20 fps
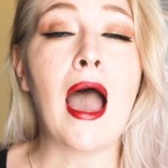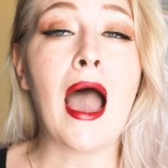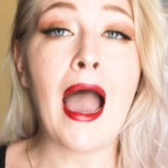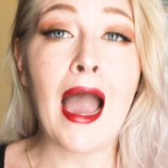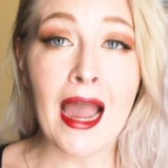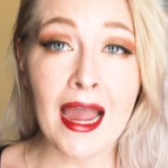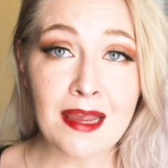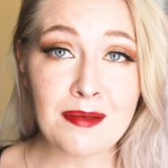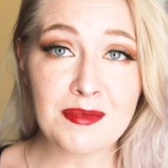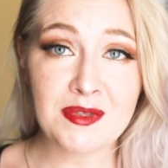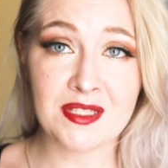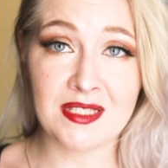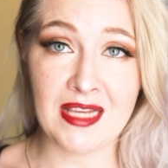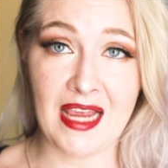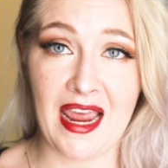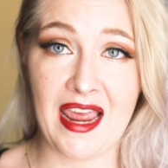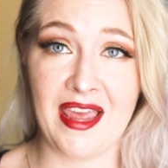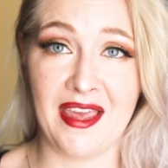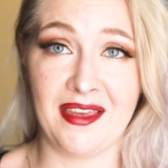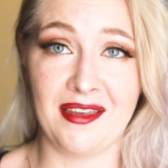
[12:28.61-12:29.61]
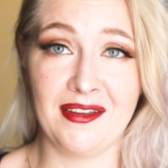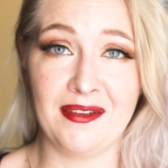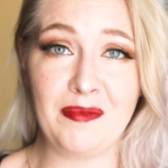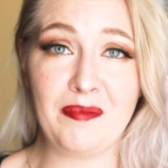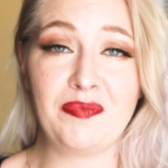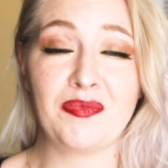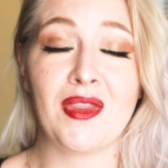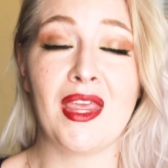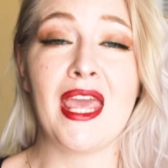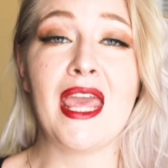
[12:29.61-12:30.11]
I'm saying
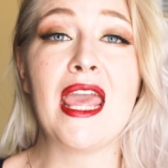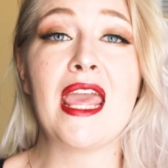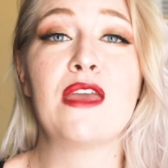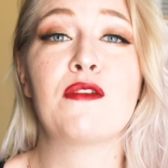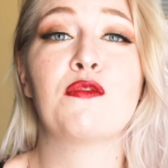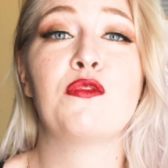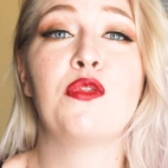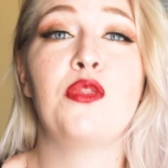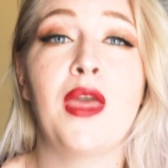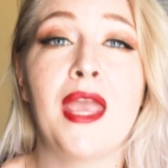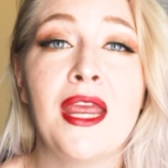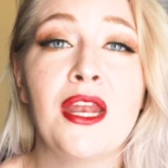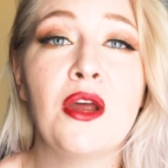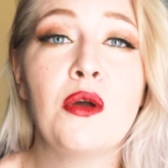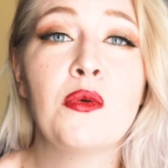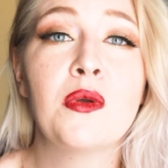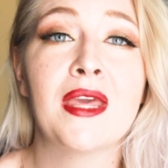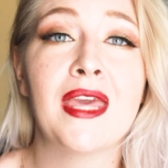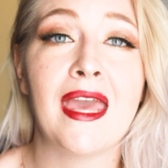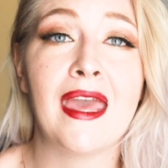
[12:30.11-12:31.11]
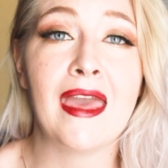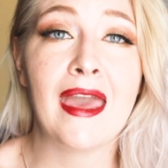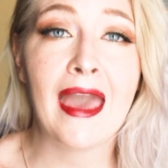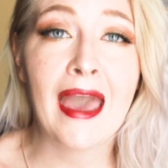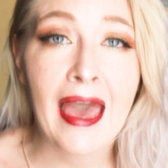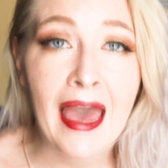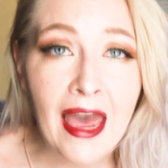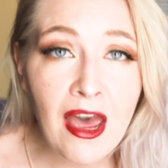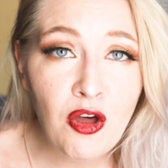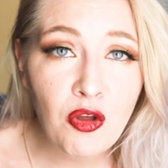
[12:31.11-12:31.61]
if they don't get
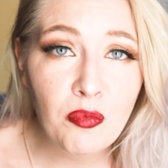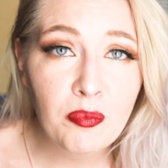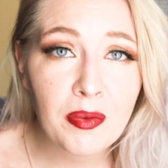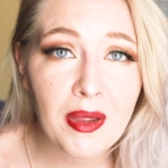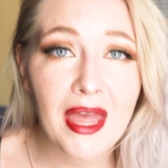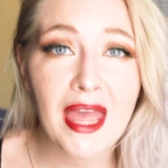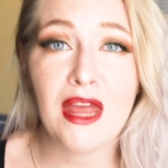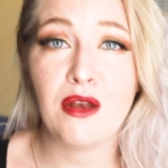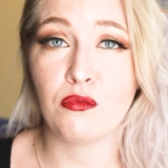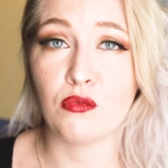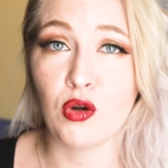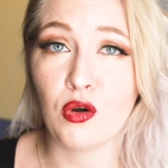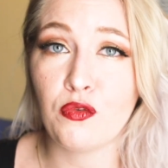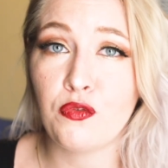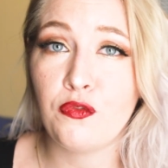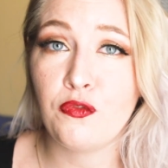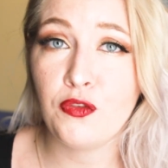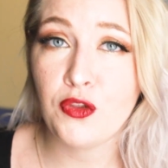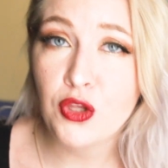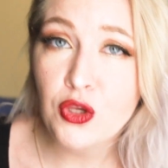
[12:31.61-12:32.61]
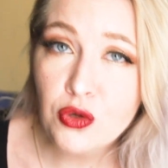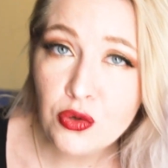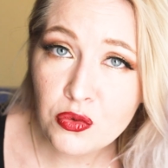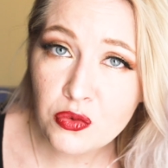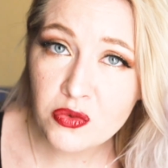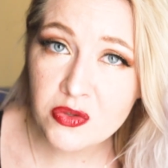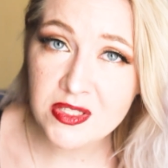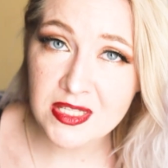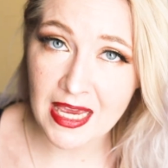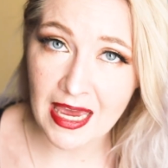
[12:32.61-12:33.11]
help and
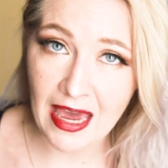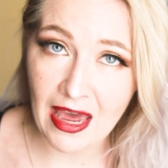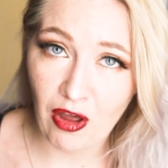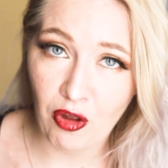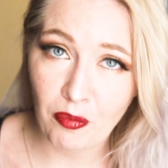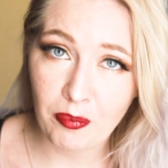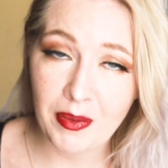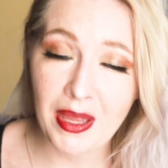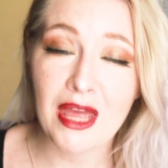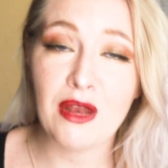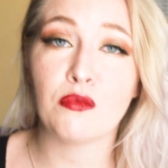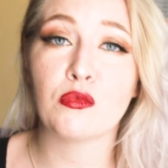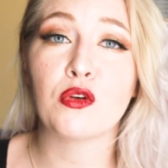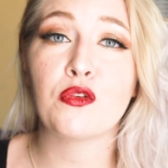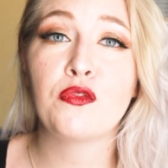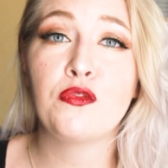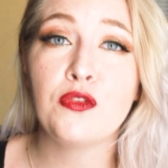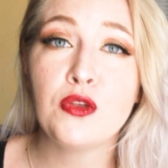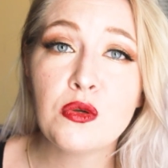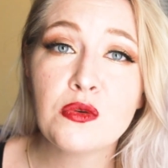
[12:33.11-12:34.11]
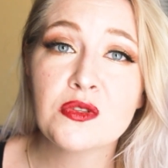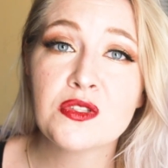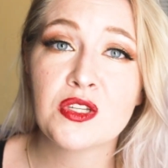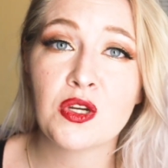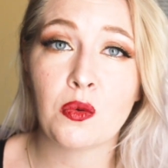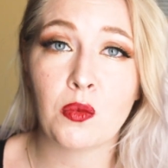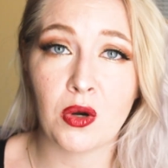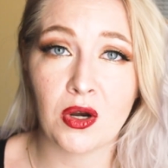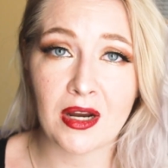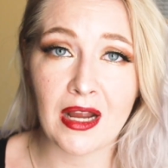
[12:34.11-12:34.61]
refuse
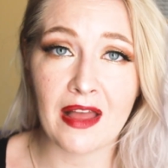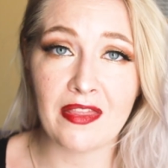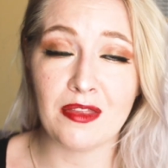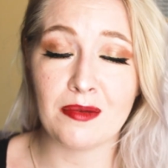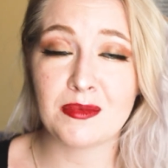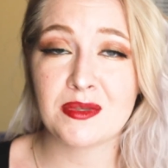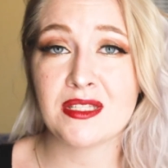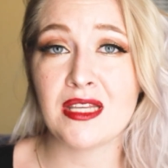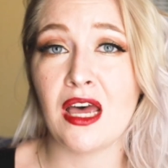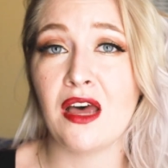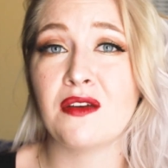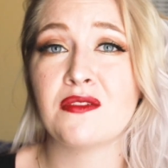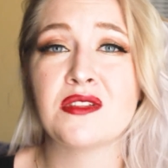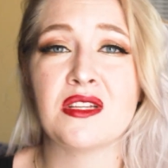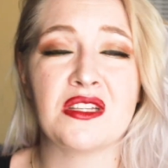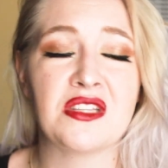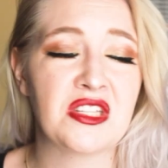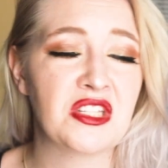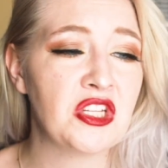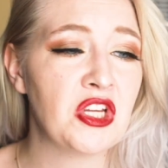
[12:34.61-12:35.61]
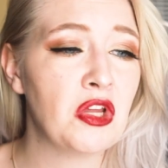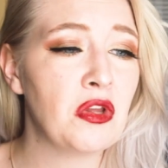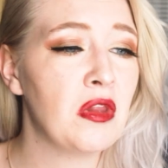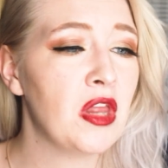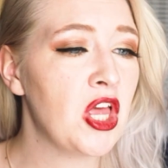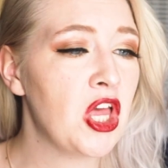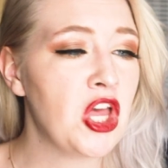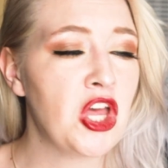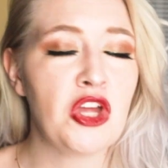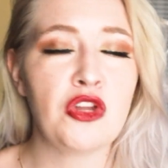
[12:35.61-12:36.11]
to work on themselves and
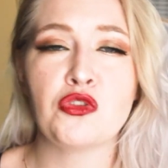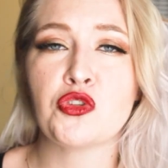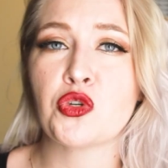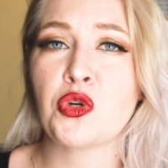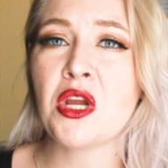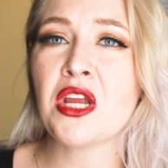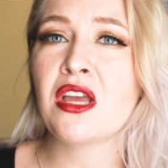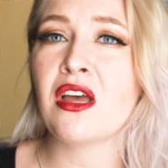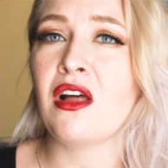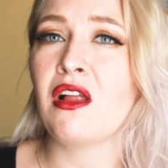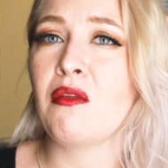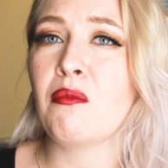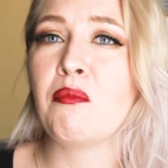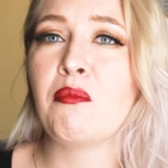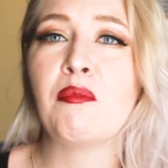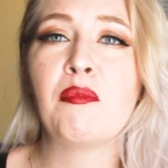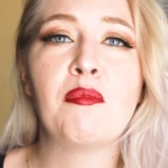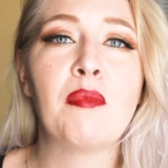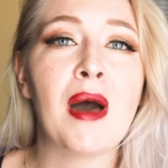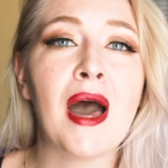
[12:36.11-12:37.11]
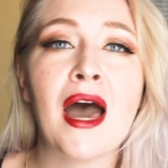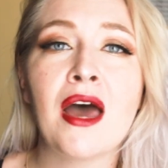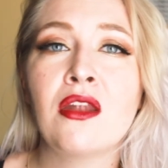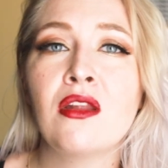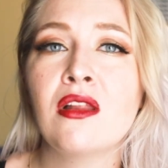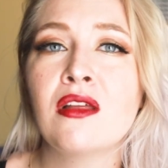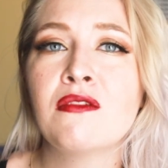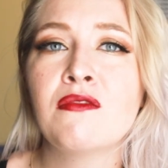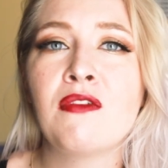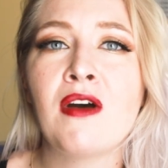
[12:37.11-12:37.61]
still drink a
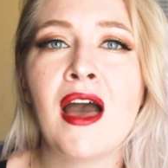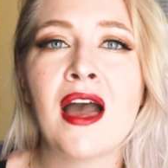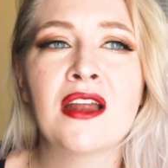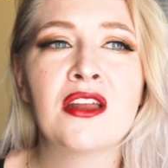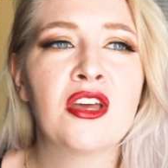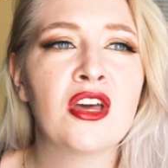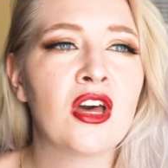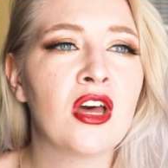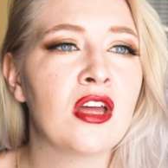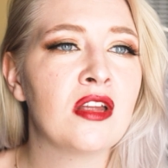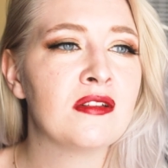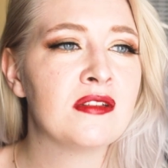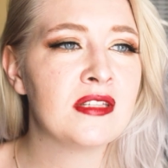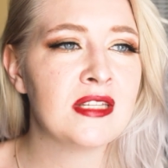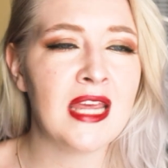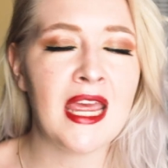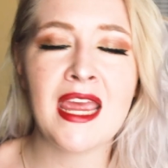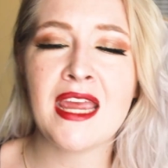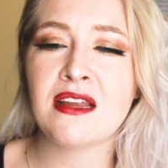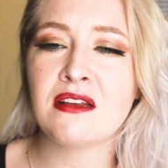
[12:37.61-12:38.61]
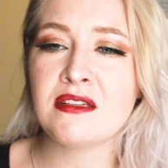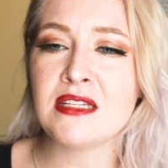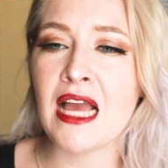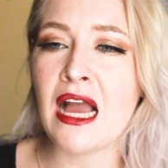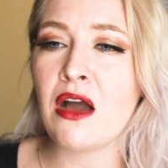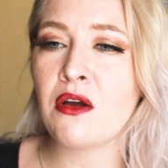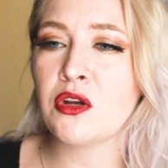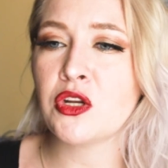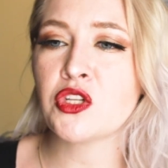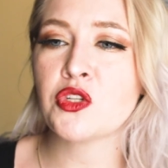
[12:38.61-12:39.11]
bottle of vodka, take
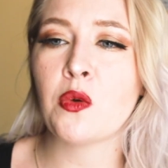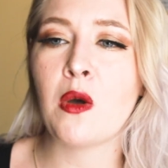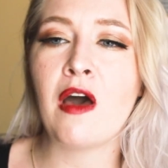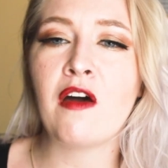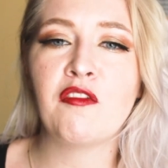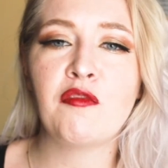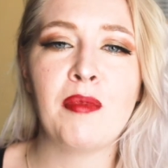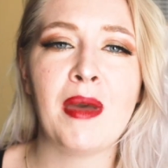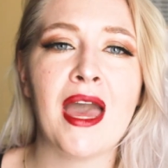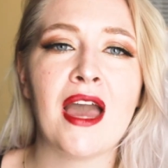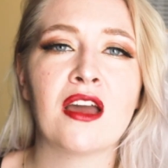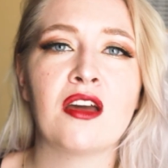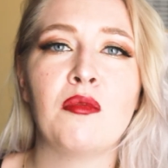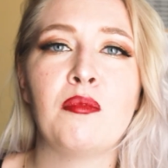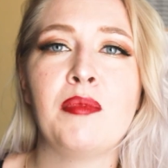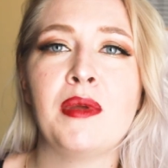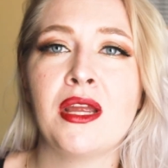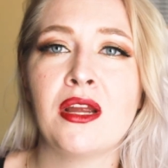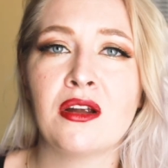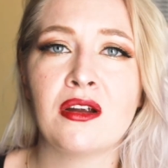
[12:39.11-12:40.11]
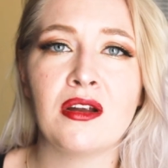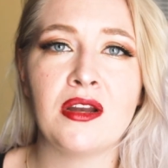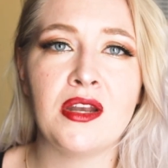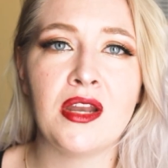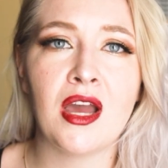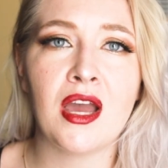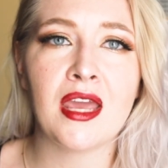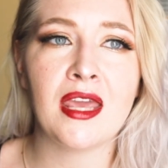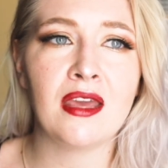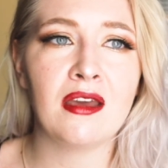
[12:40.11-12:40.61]
down a 12-pack of beer a
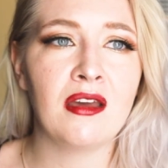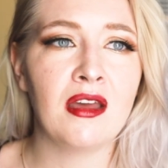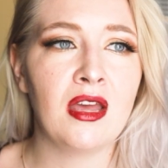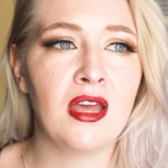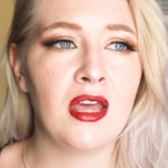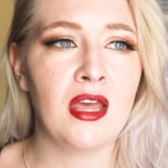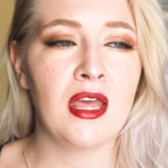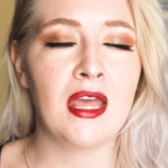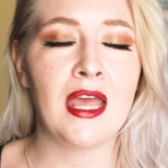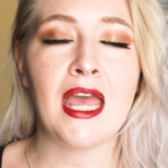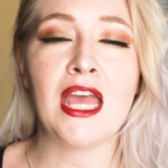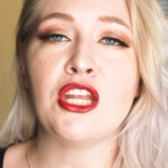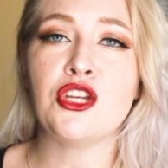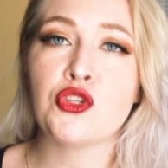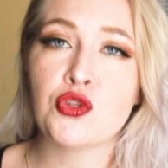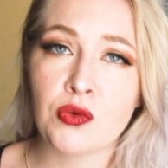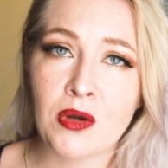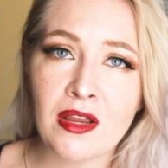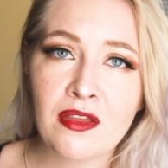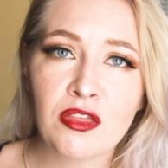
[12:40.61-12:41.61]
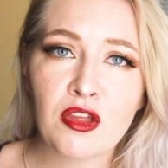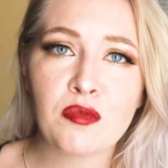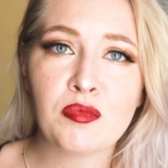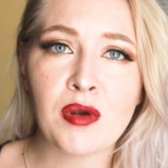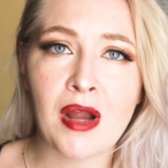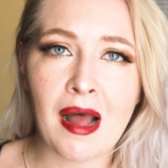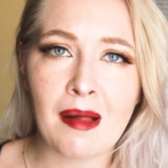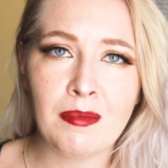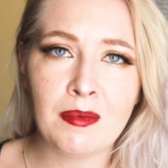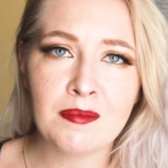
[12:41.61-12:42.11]
night, and drink their
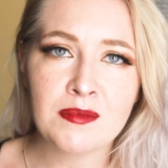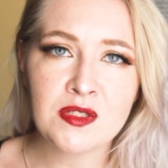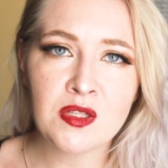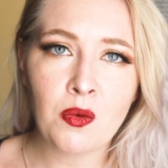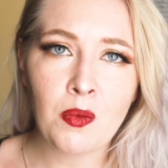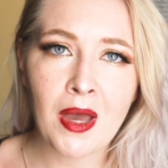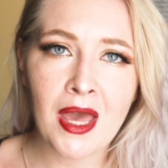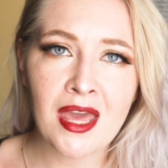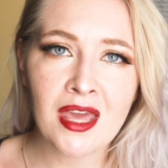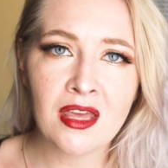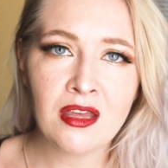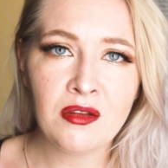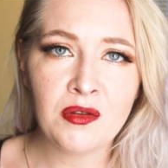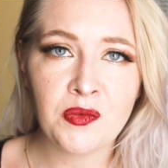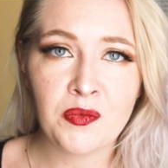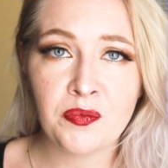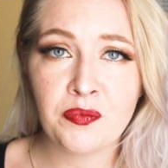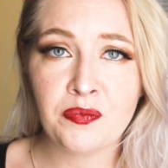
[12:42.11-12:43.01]
problems away,